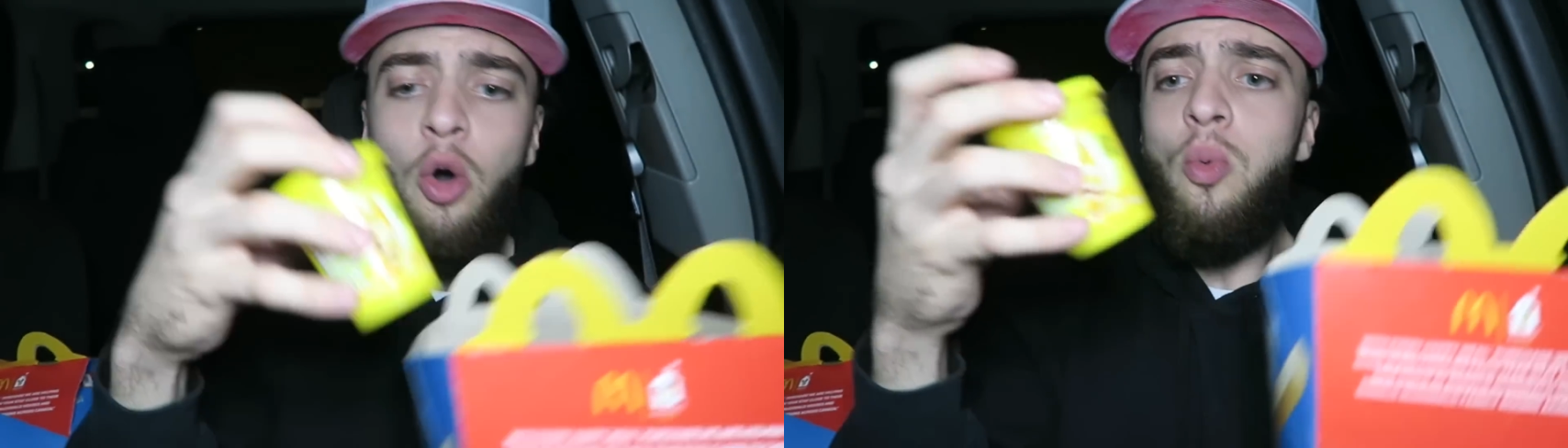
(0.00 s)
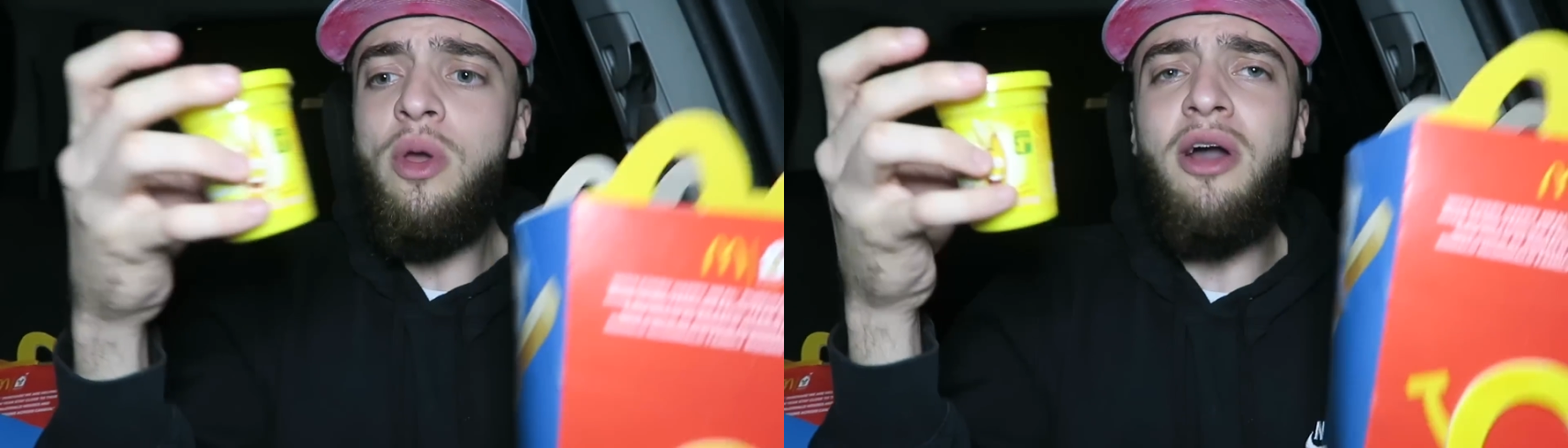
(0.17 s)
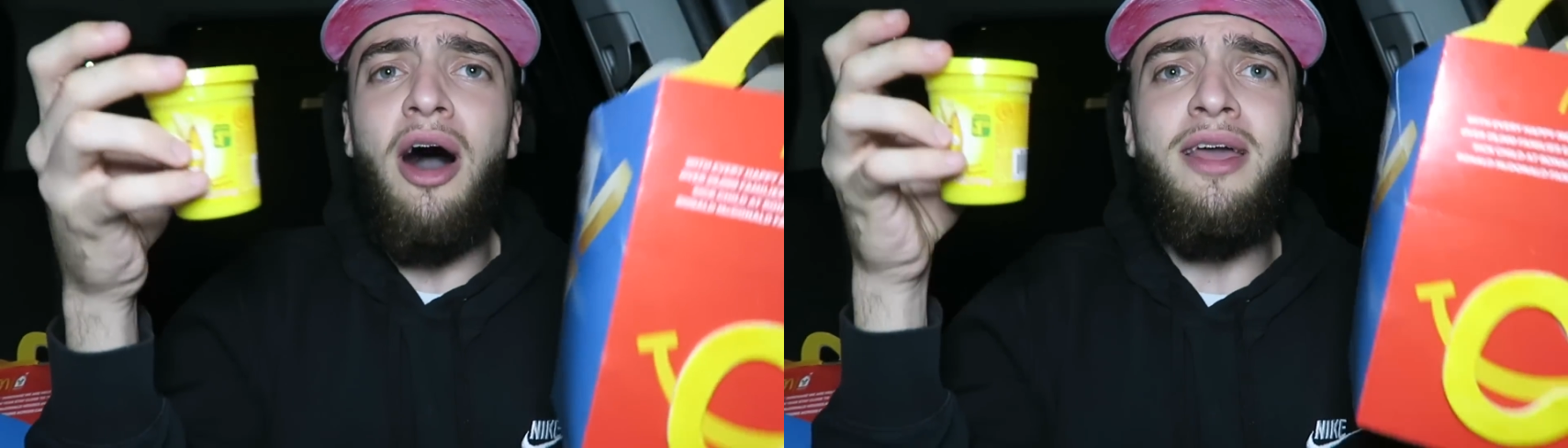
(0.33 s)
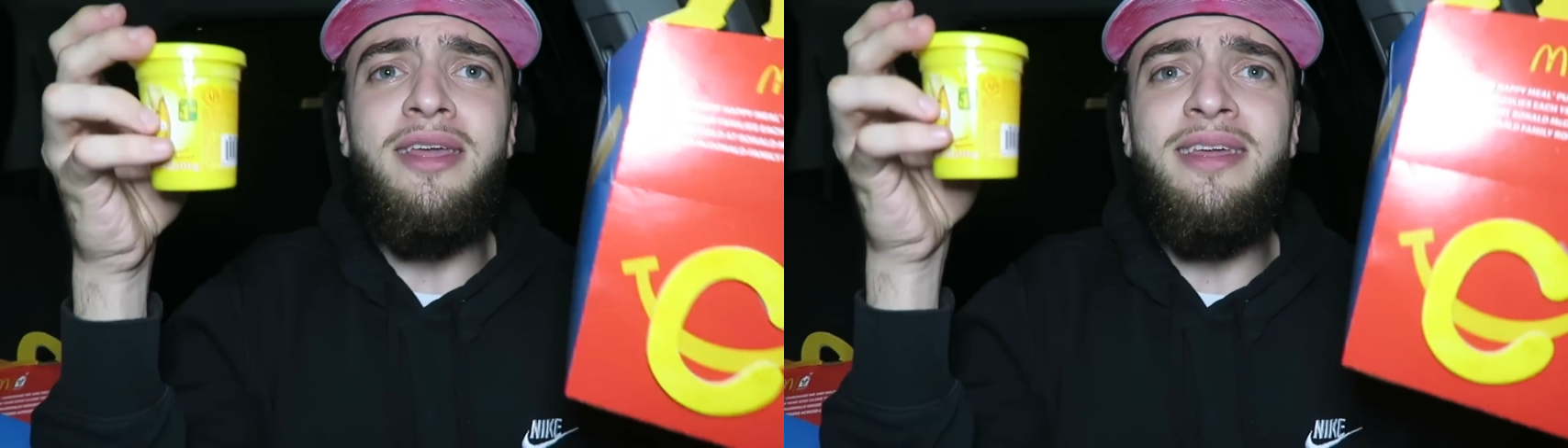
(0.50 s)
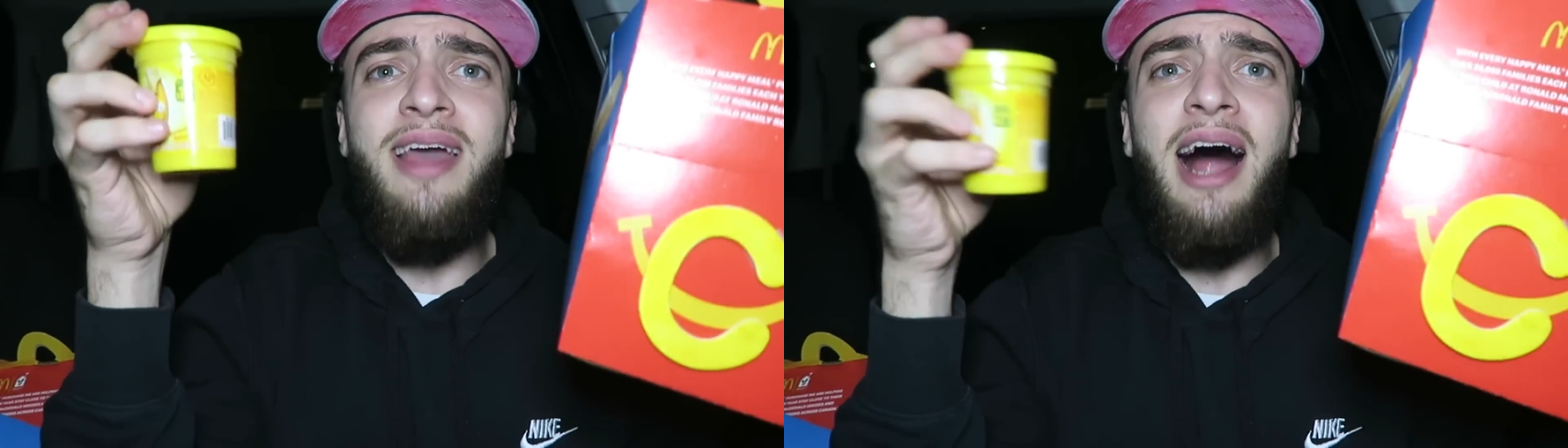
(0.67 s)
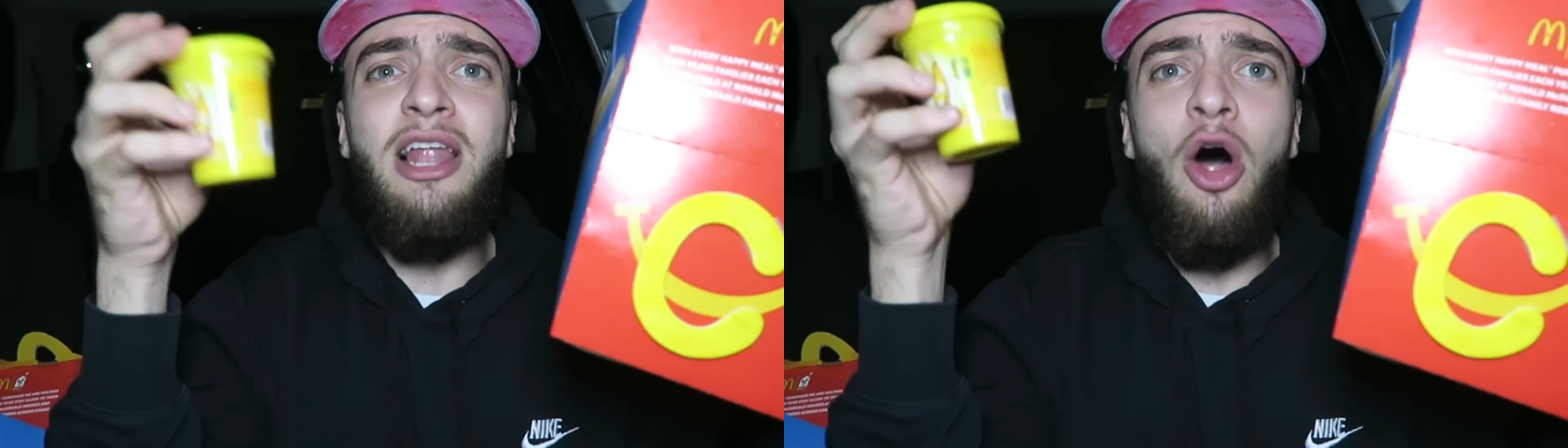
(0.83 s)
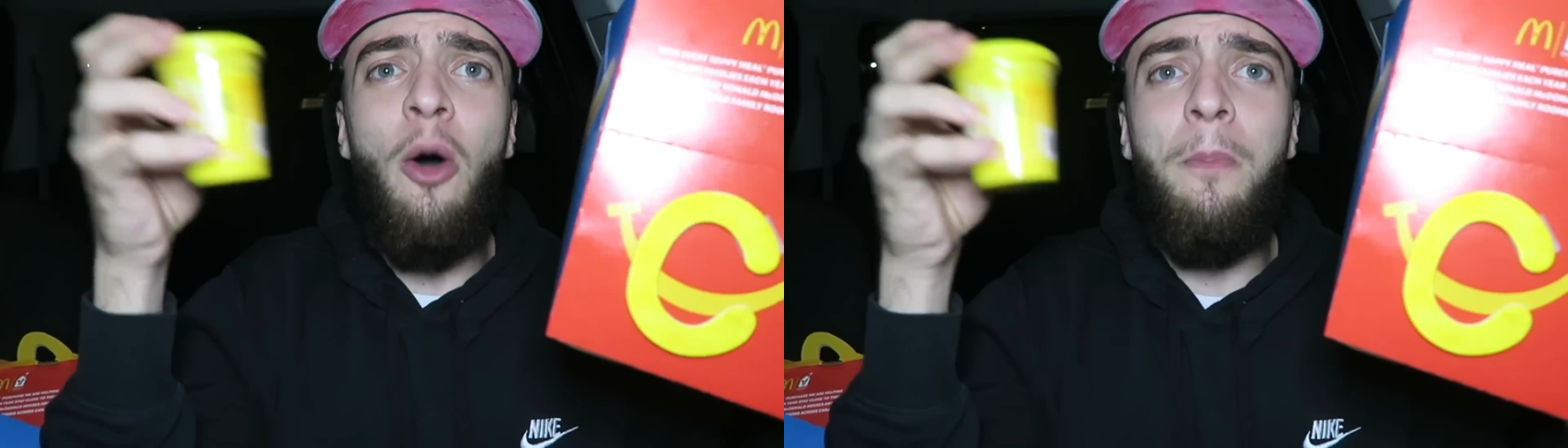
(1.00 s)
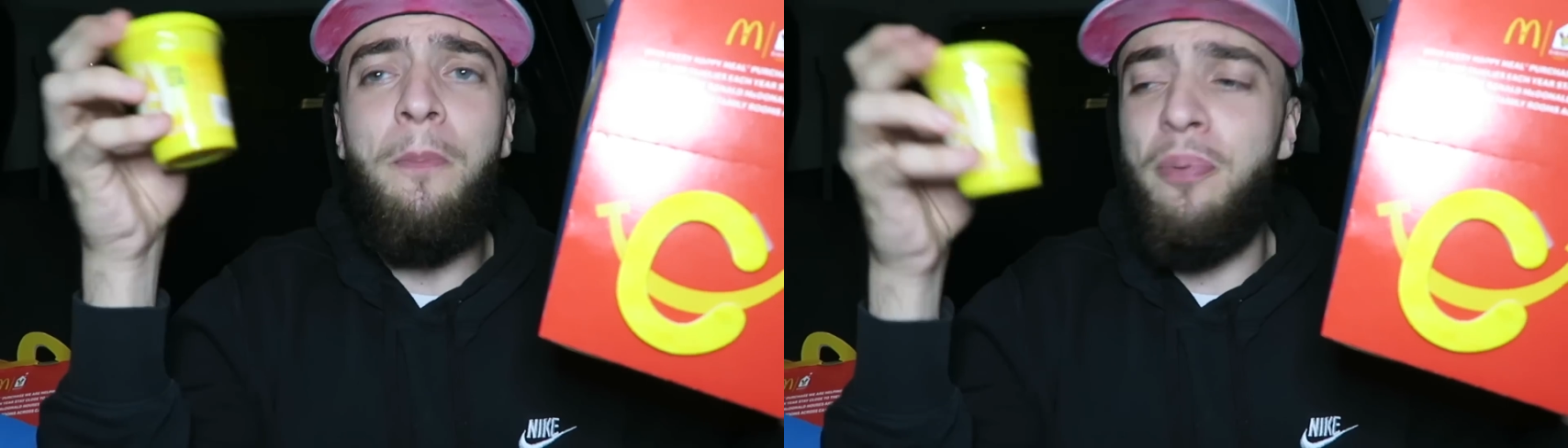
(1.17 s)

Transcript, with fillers: we got yellow